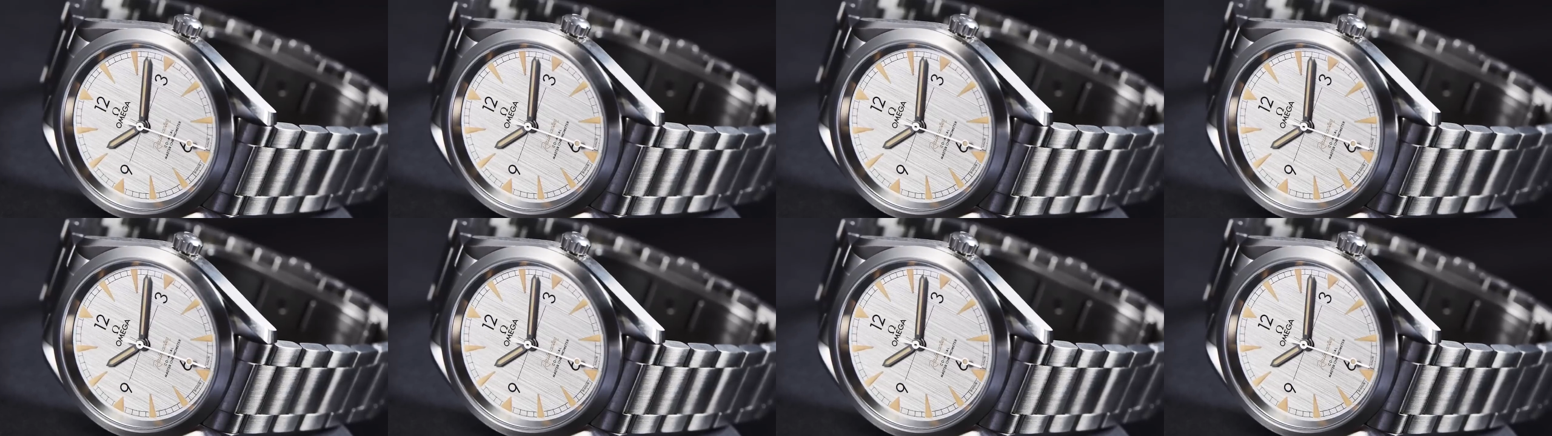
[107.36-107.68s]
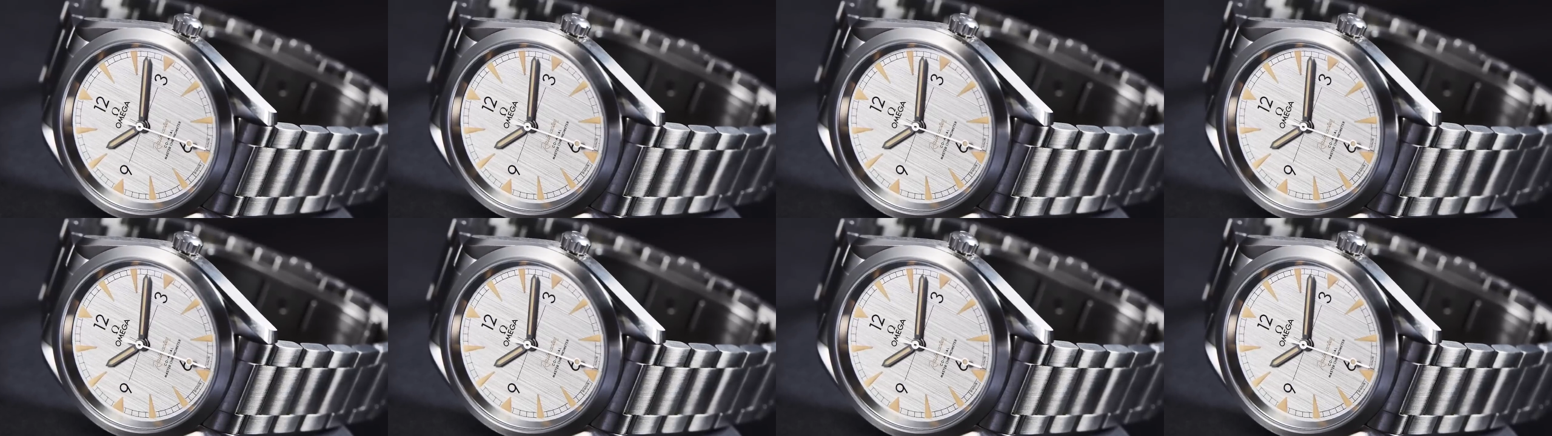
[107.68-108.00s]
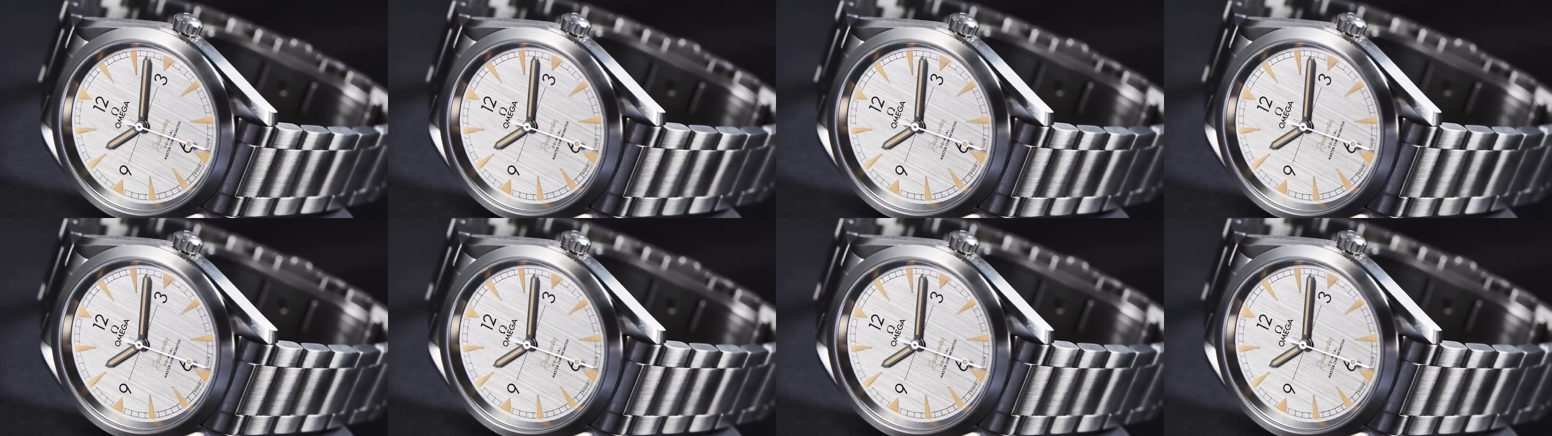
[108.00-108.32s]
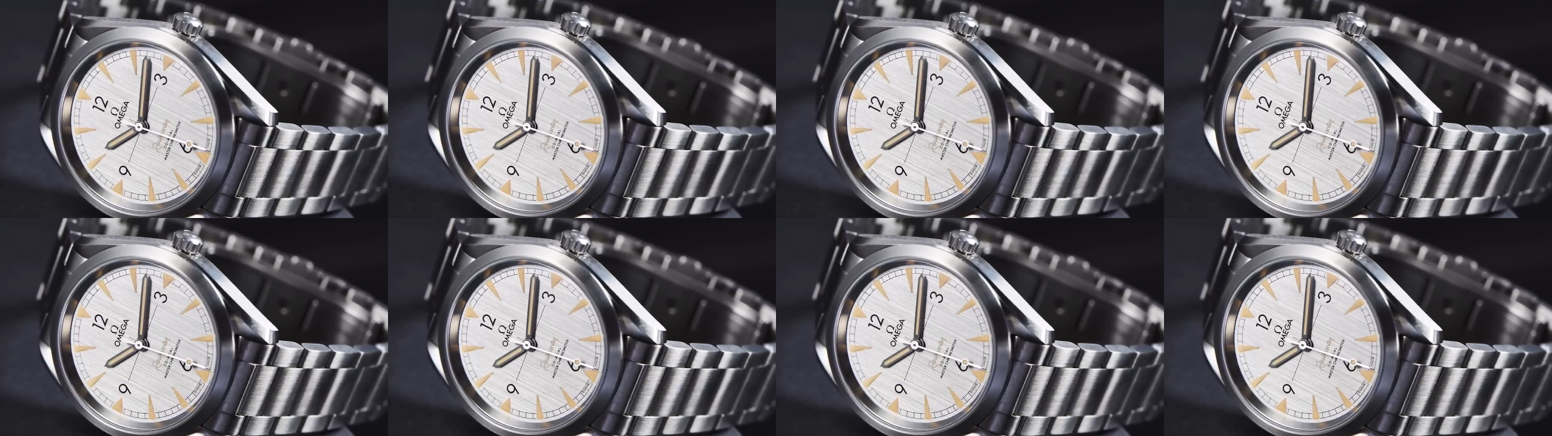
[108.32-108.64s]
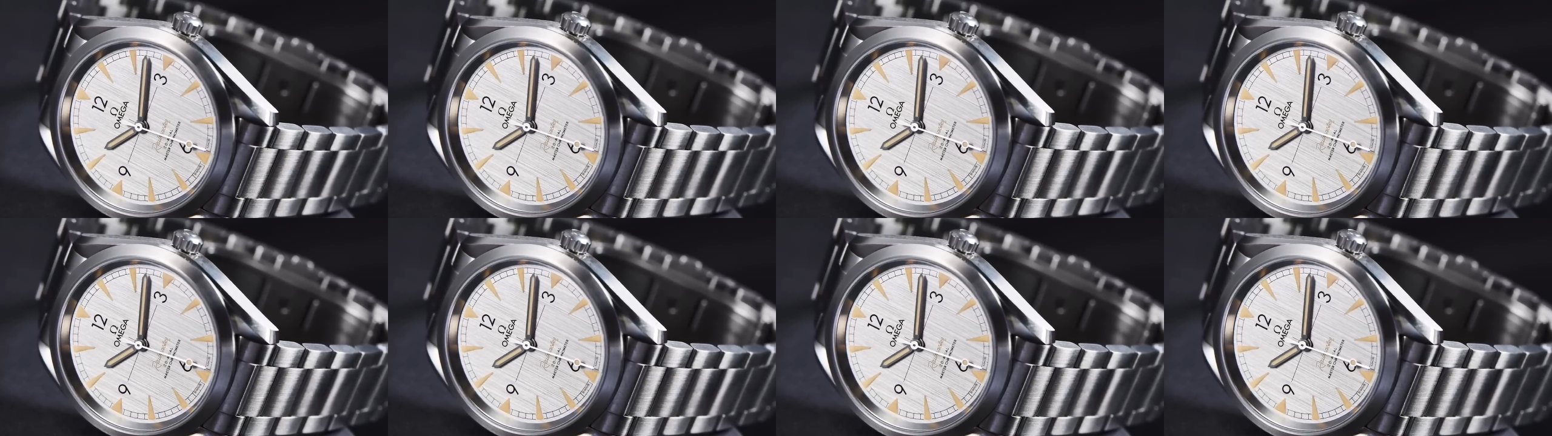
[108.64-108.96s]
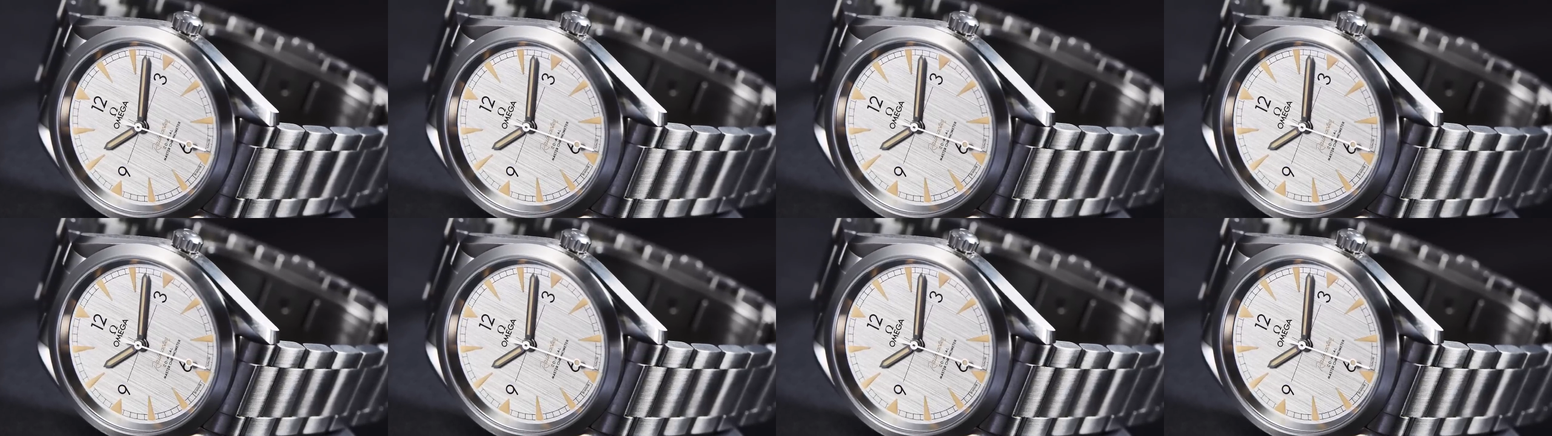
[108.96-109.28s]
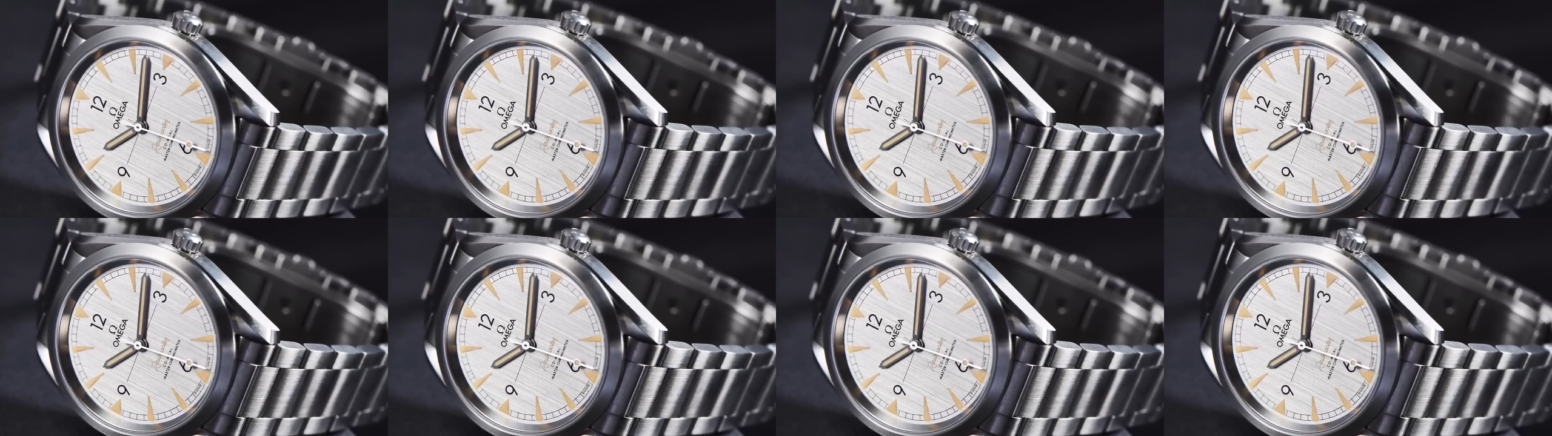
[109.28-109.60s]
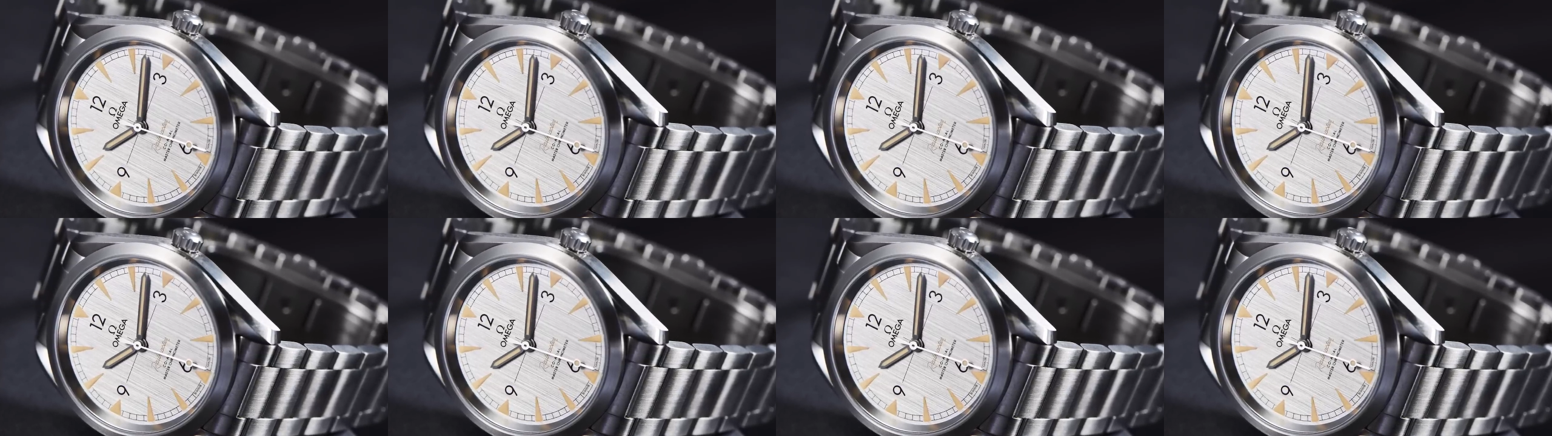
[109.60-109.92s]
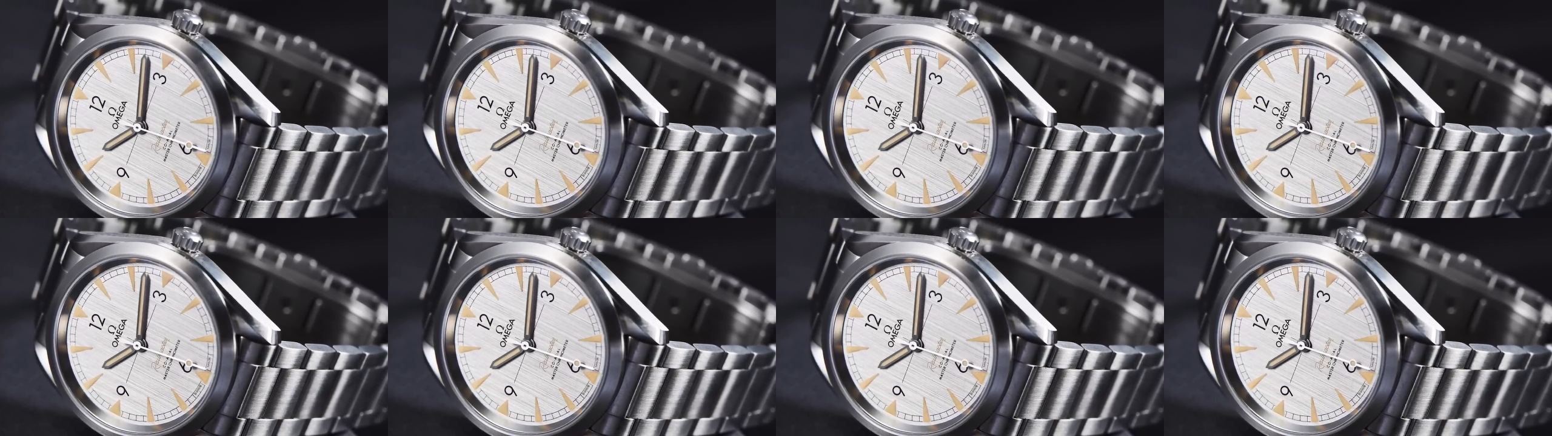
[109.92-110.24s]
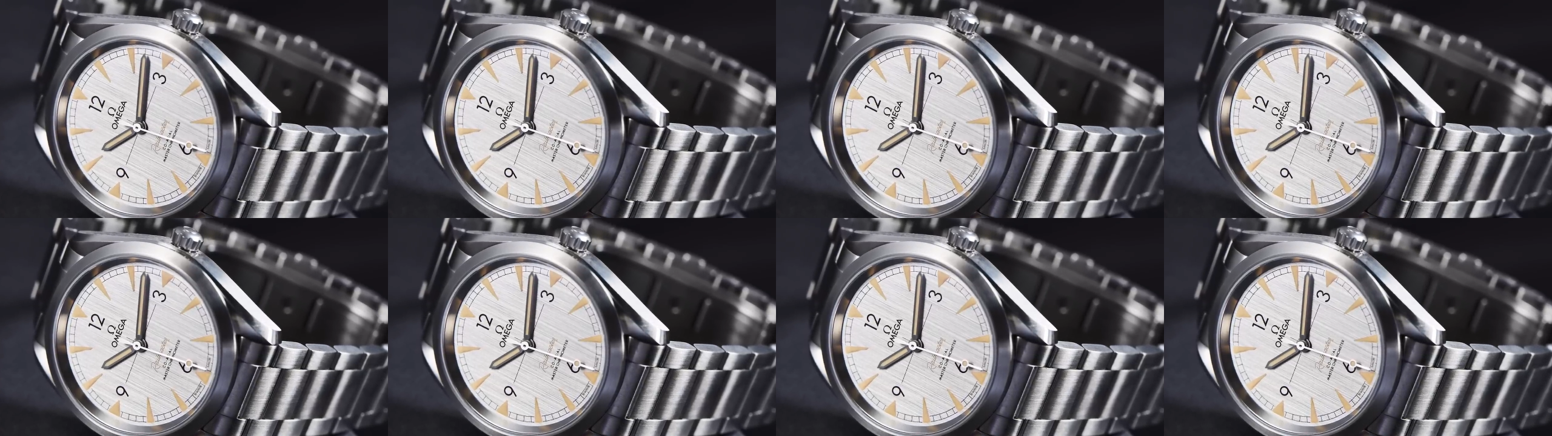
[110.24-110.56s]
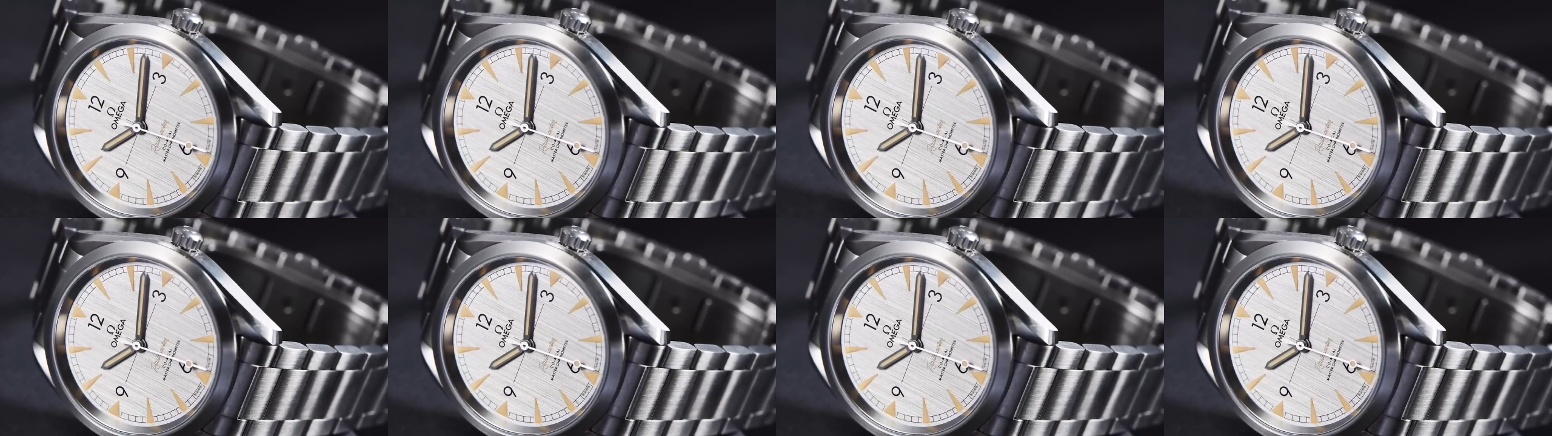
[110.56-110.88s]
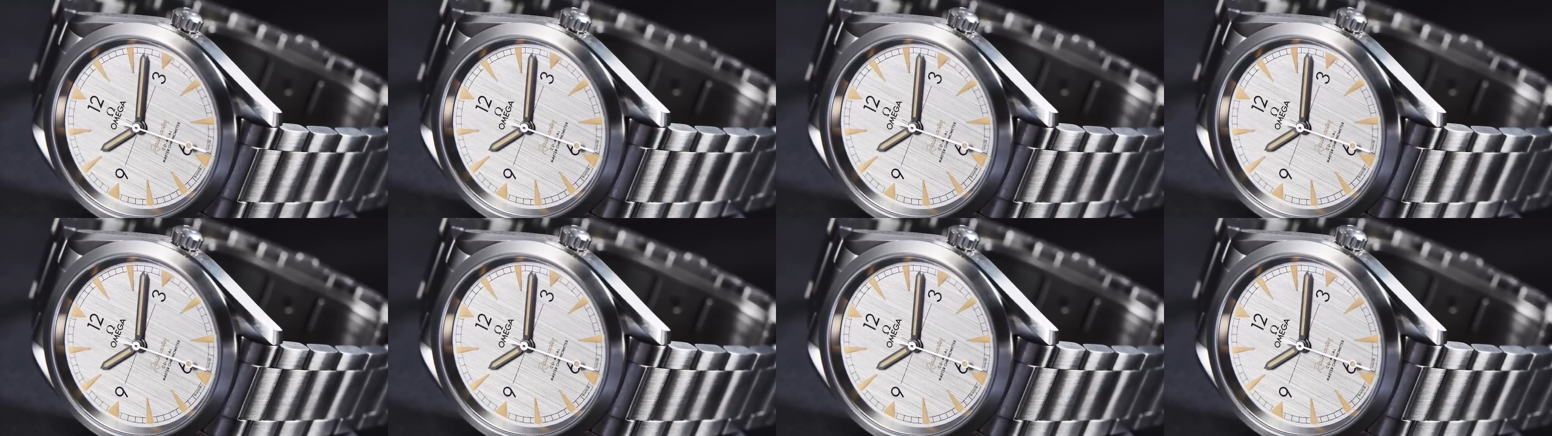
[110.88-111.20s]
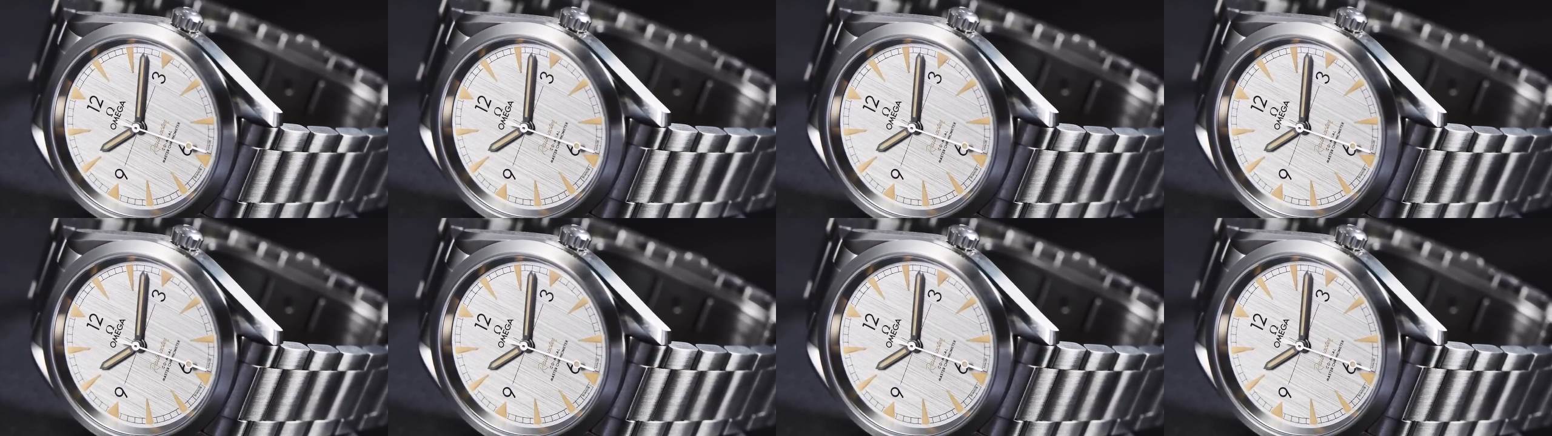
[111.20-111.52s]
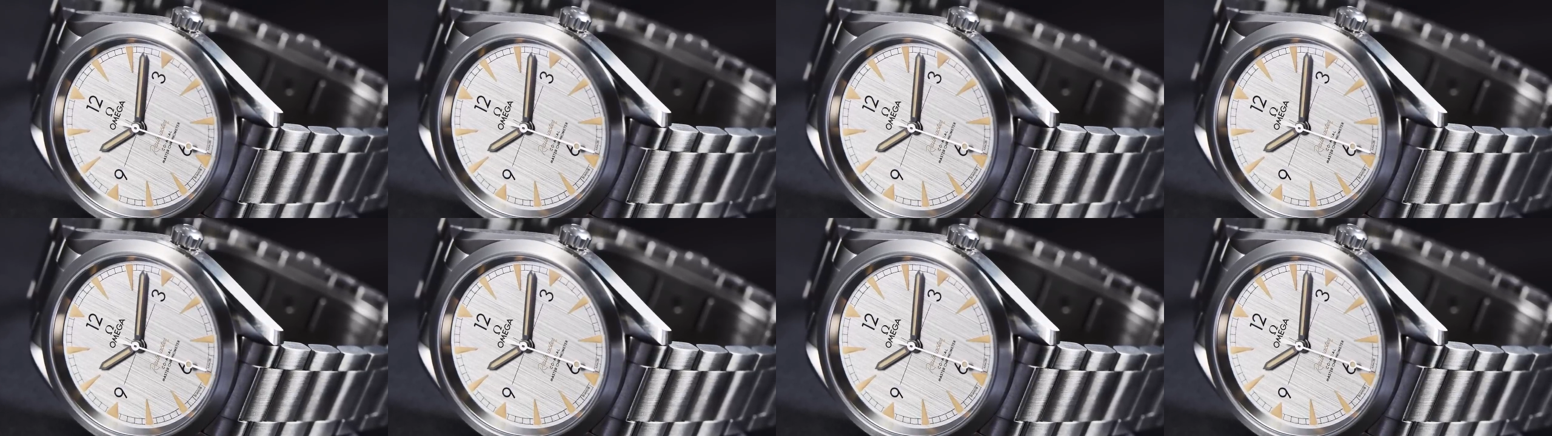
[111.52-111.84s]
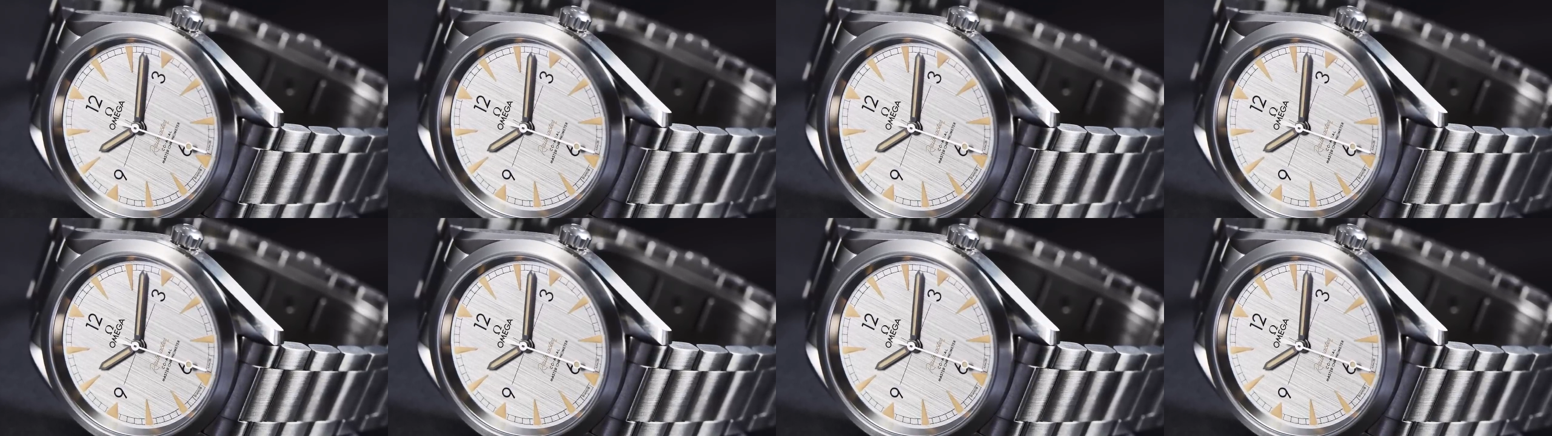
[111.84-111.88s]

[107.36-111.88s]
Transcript: [unreadable: no face in view]